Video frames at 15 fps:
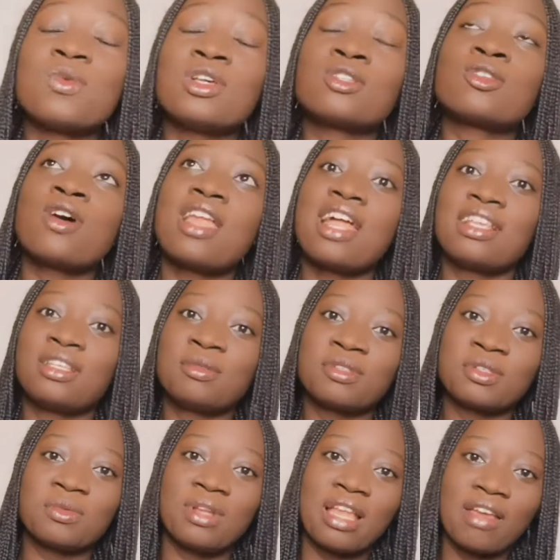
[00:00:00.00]
We still
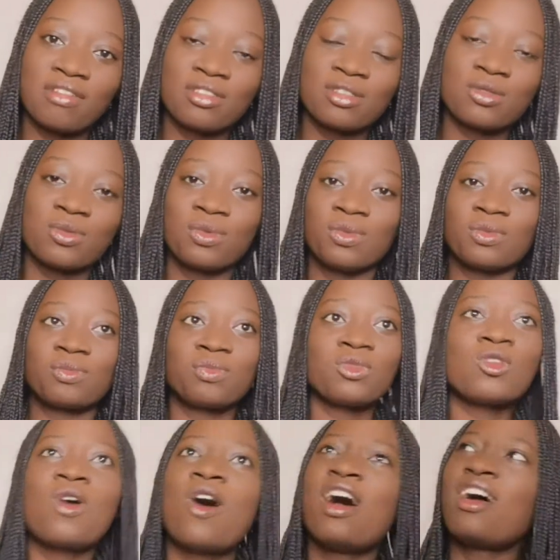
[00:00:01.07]
registered in the school.
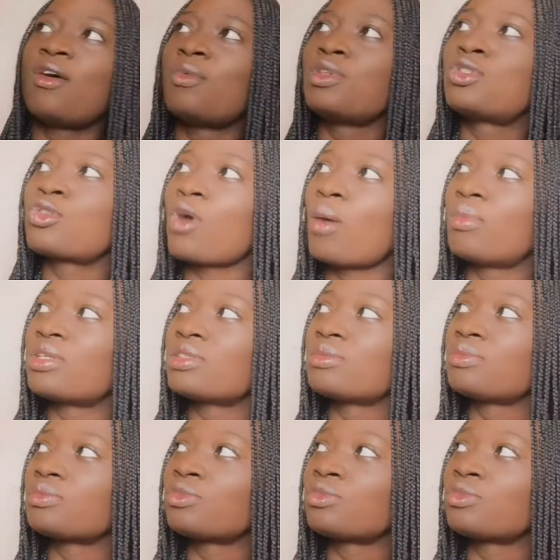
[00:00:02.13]
No, we stopped.